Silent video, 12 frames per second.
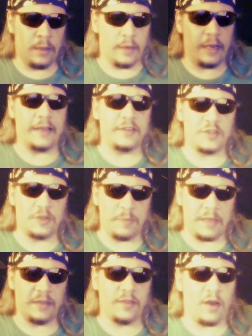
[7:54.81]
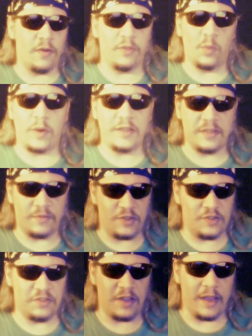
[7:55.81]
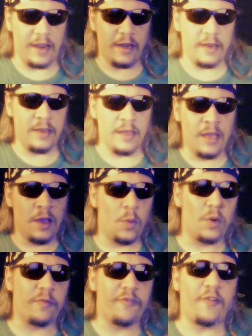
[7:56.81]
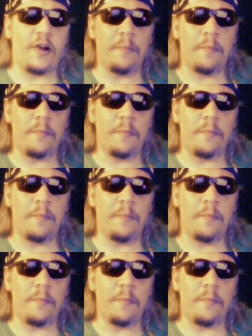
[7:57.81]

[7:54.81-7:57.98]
not to speak of the rest of society, were far